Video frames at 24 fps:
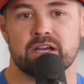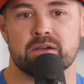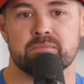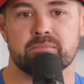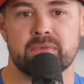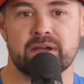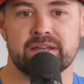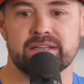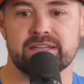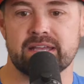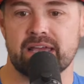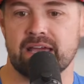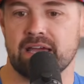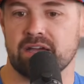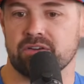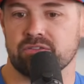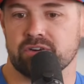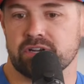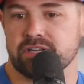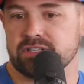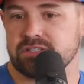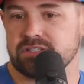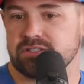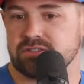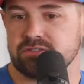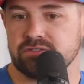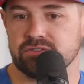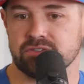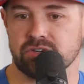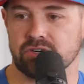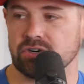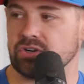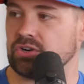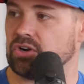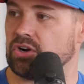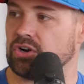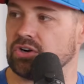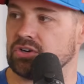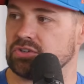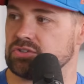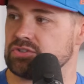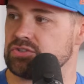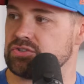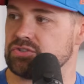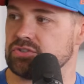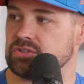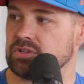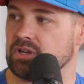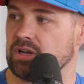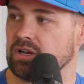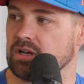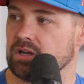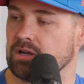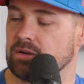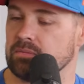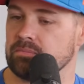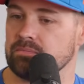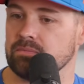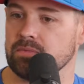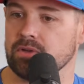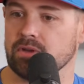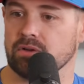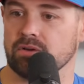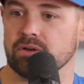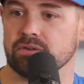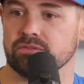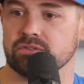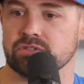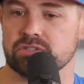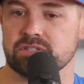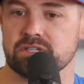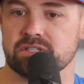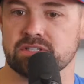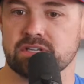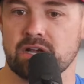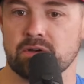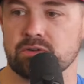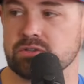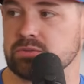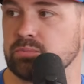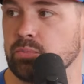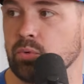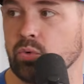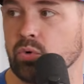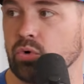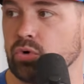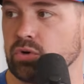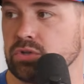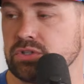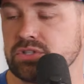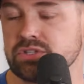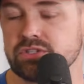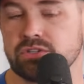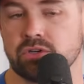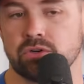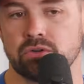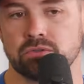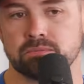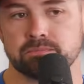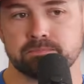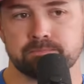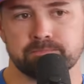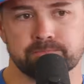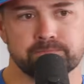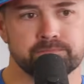My dad raced dirt cars, ever since I was born. So